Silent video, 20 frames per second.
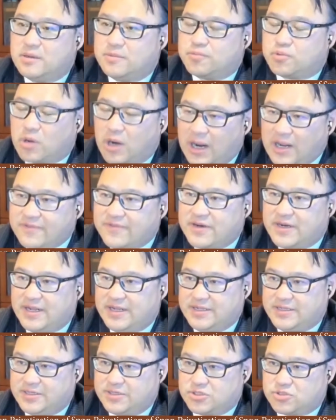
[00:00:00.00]
private
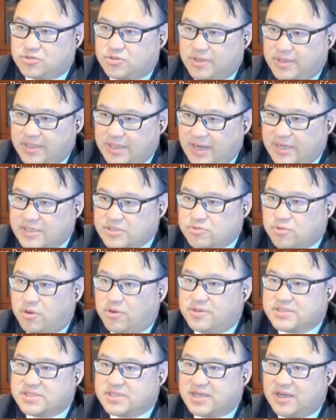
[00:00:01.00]
industry as
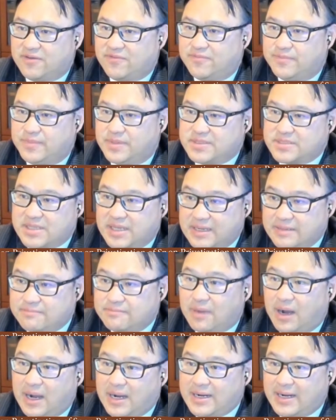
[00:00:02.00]
well as governments in
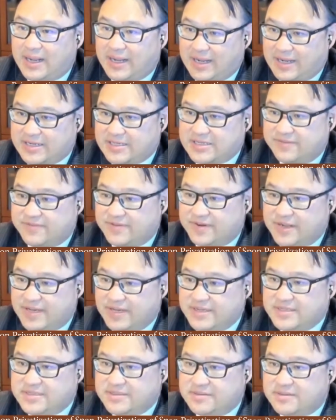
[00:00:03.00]
mining
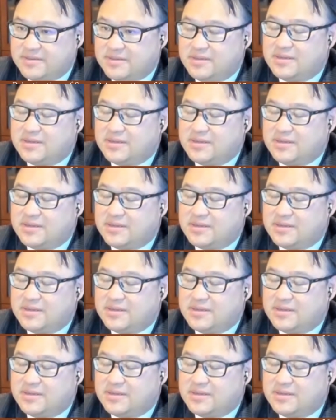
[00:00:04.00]
activities,